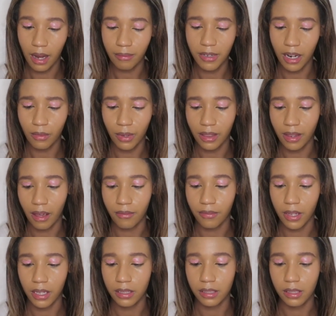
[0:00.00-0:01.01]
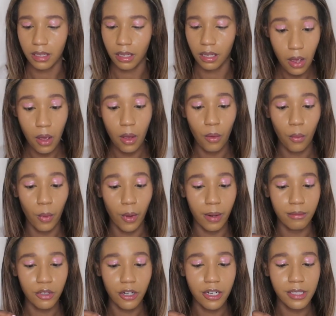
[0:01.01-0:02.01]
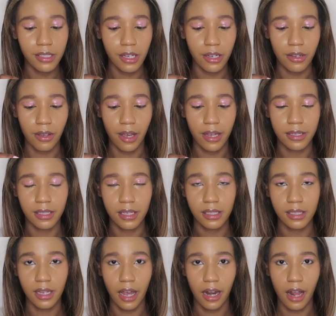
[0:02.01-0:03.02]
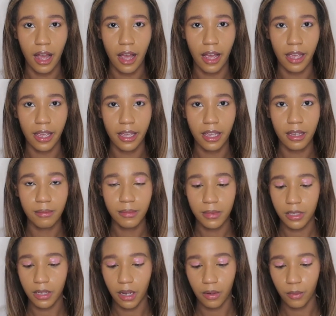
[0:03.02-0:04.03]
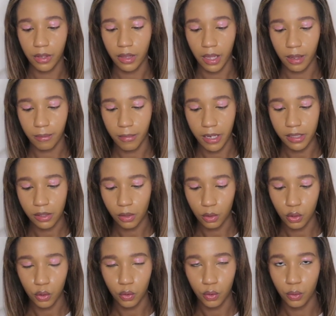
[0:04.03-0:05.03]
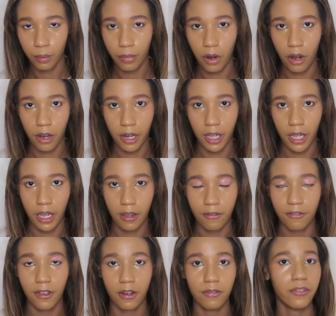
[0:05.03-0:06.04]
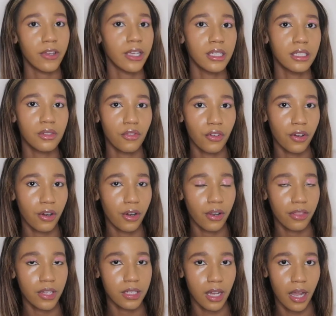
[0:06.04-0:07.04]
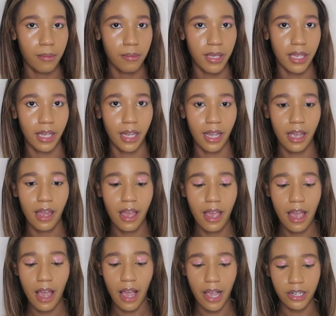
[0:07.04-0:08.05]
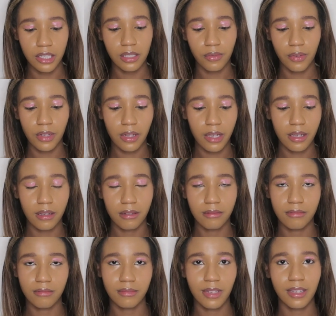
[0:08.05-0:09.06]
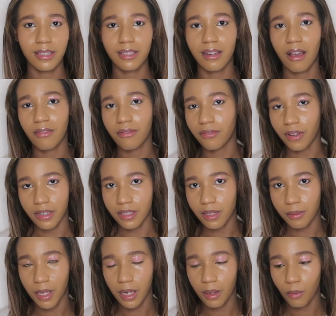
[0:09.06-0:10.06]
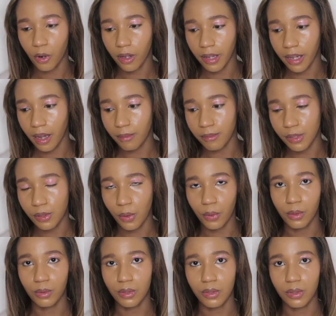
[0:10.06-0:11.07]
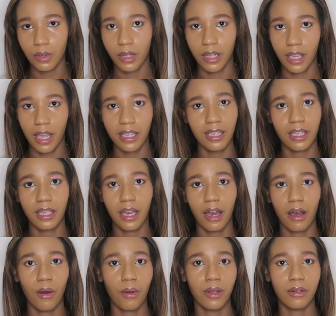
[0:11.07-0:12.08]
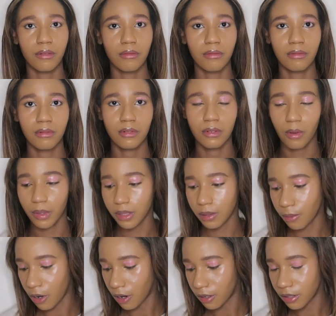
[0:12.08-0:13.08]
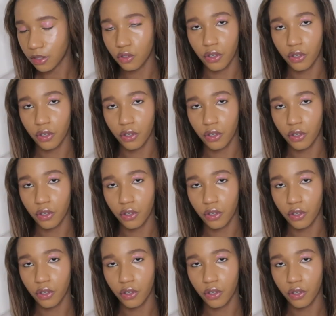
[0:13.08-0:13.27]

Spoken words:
done with that phase. Like what I'm trying to say, you guys, is that I am done with like my social partying fun phase for the time being. I just feel like it's not fun to me anymore. Like I'm so used to like hanging out and going to bars and